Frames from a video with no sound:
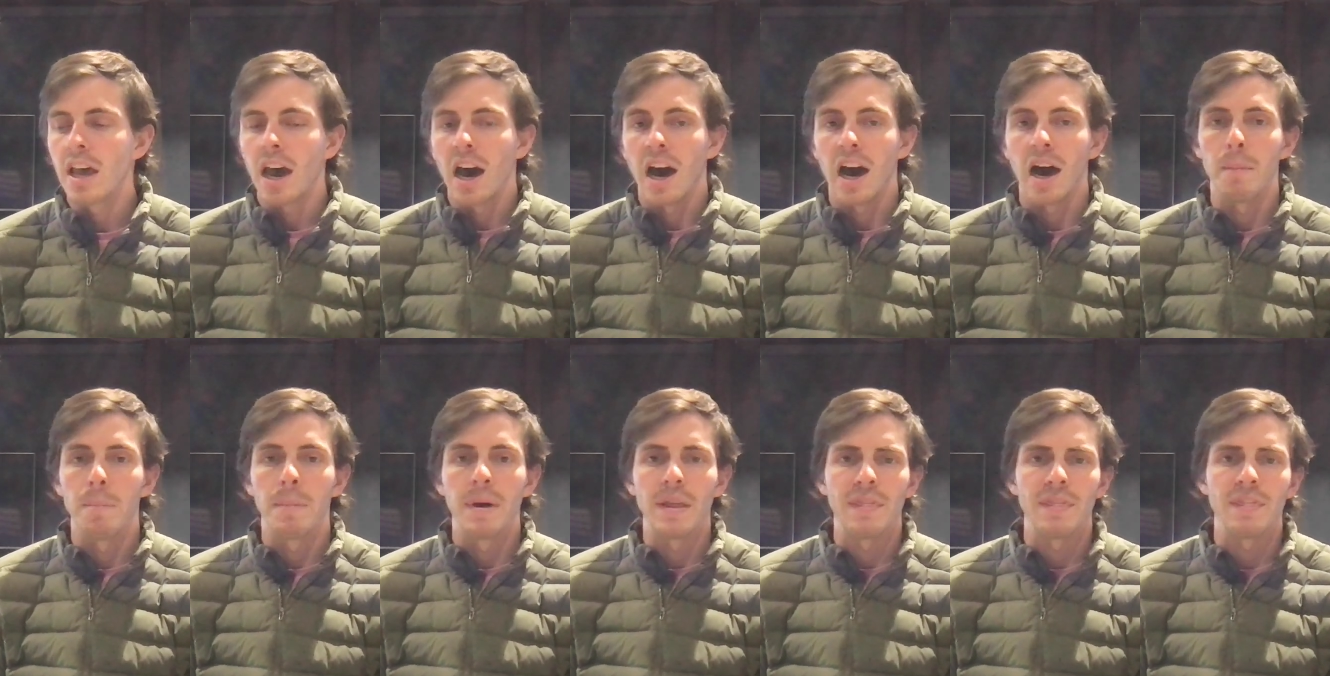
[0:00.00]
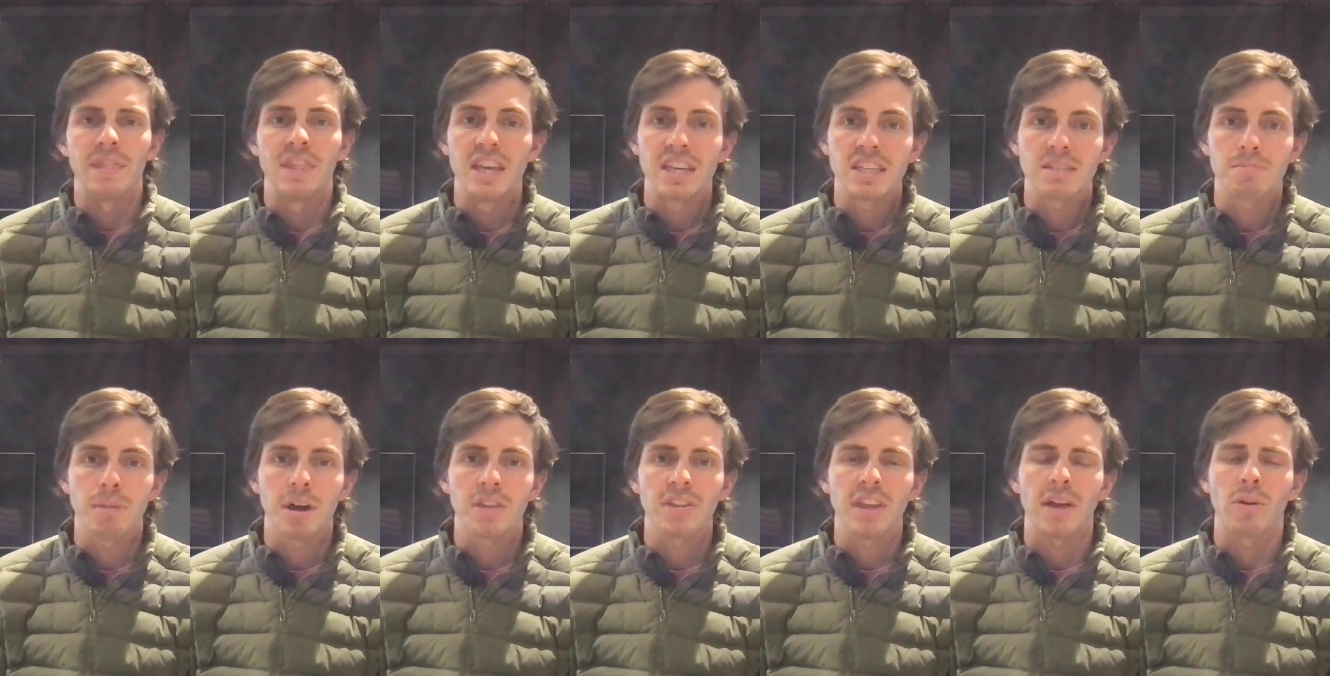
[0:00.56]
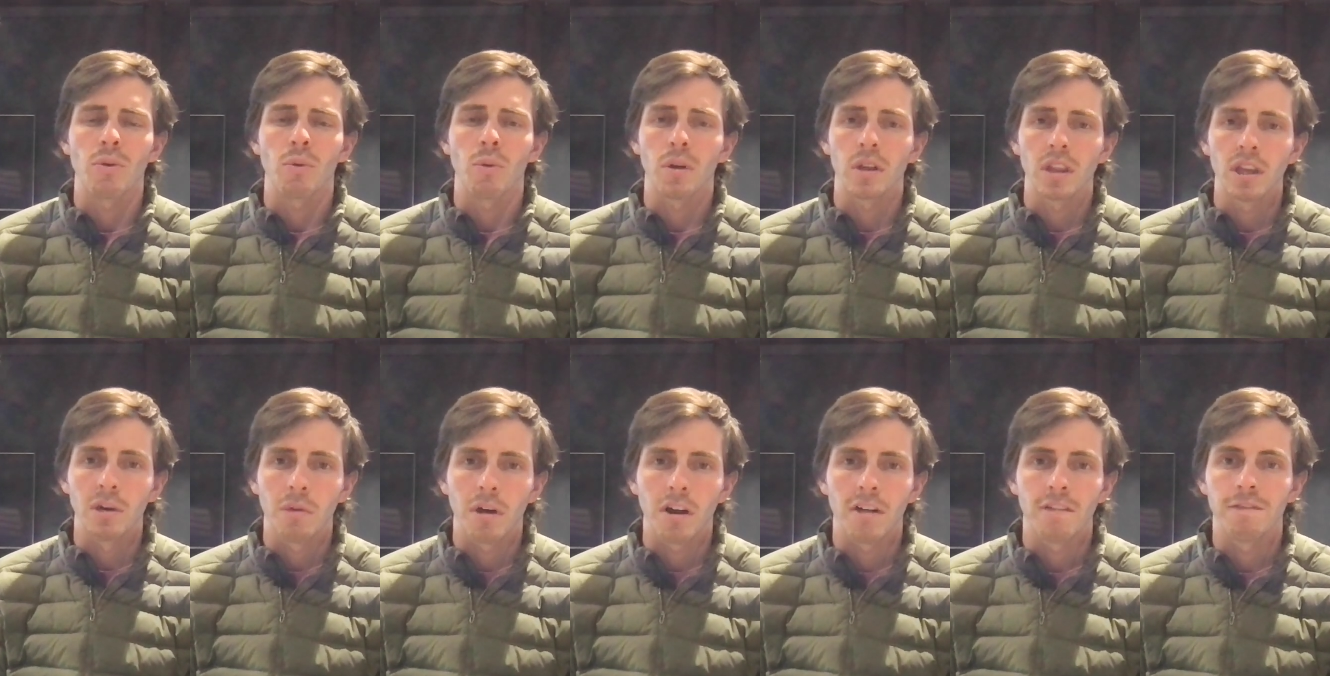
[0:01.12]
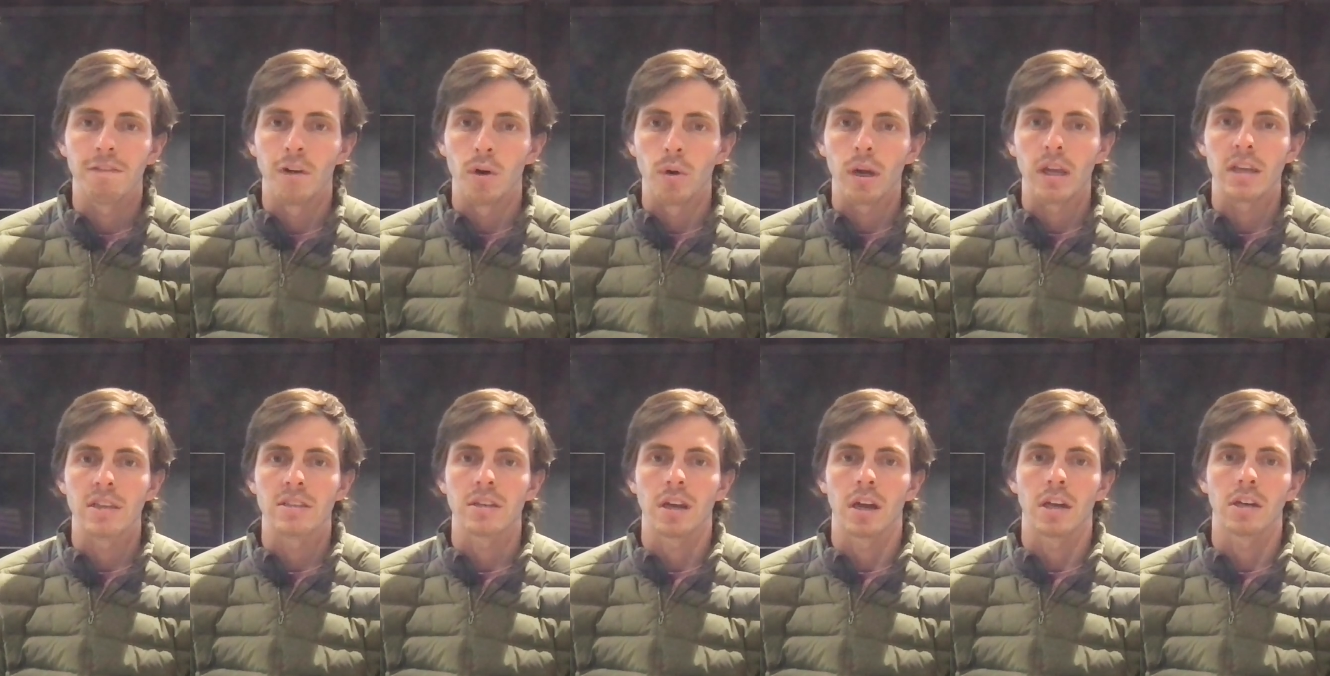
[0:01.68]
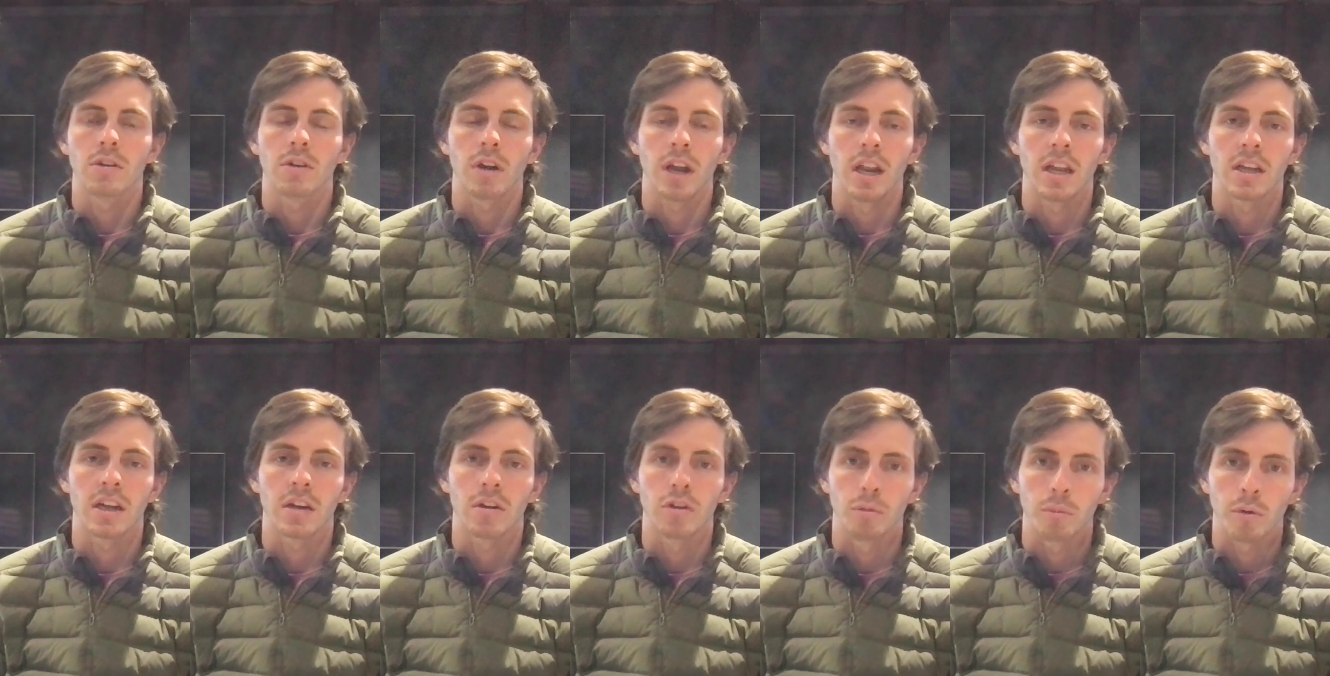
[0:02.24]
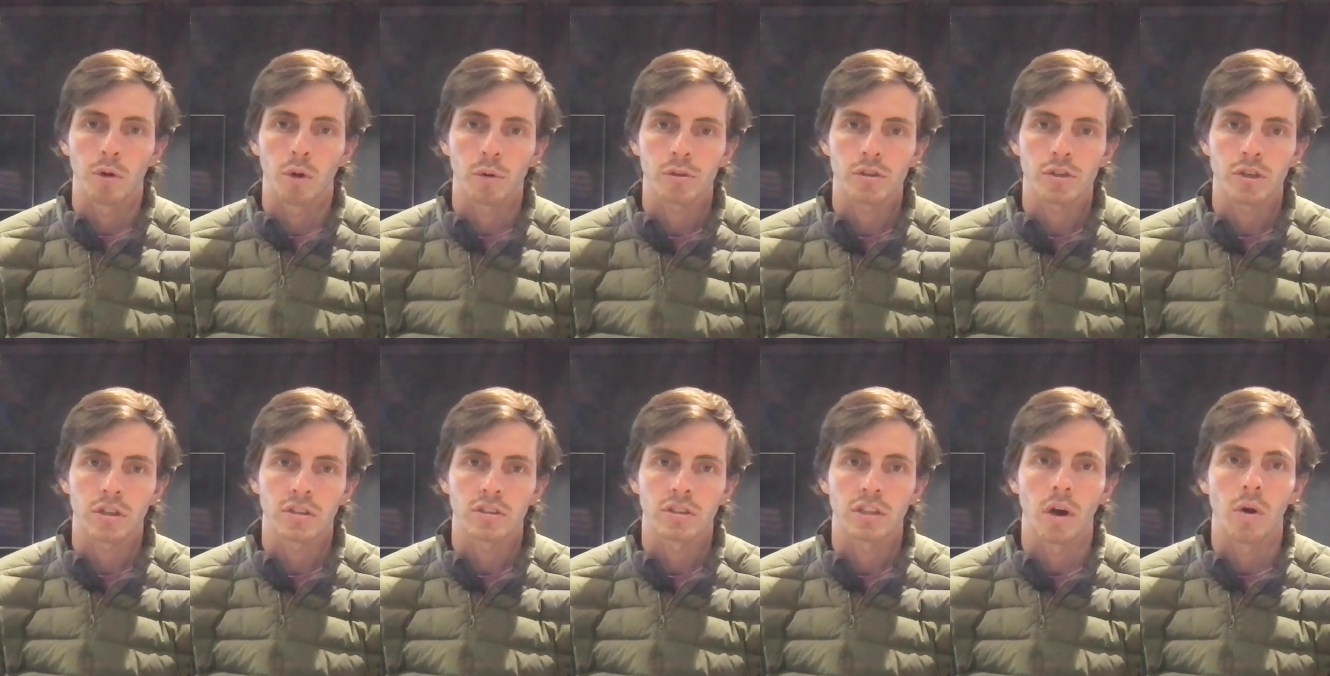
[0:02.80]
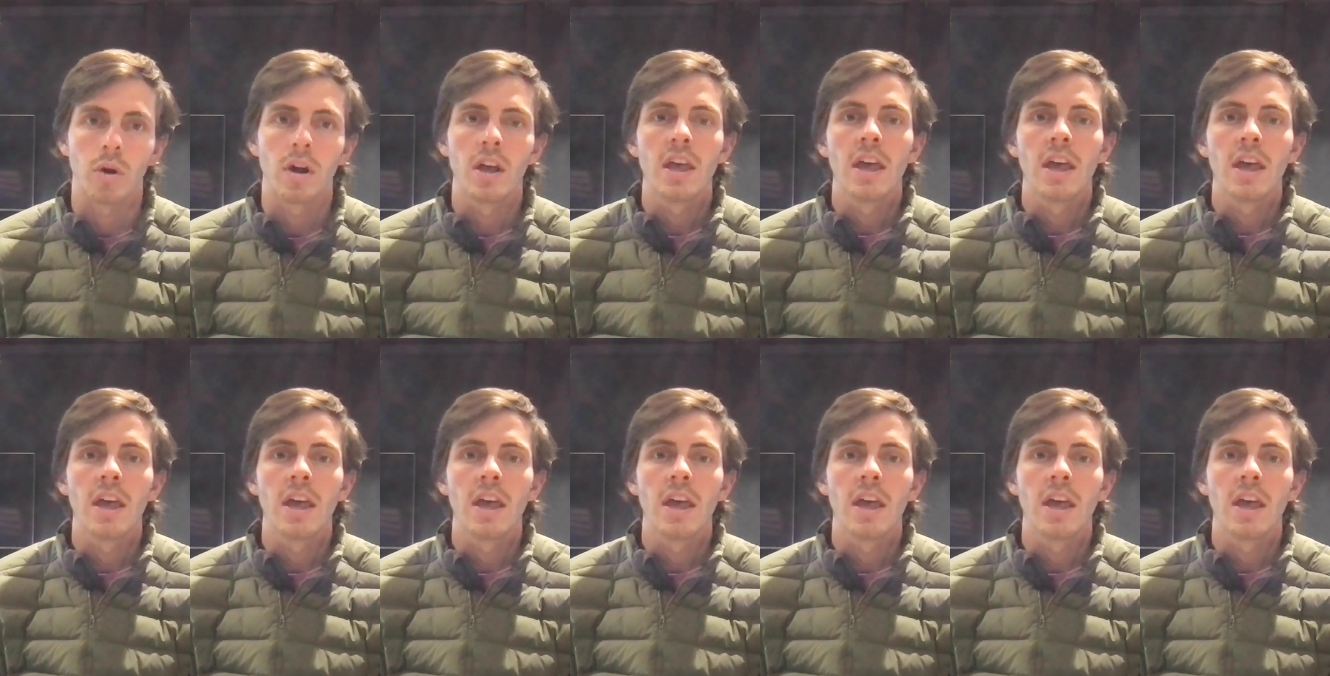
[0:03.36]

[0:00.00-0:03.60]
But this month, I really want to focus on creating a group culture. So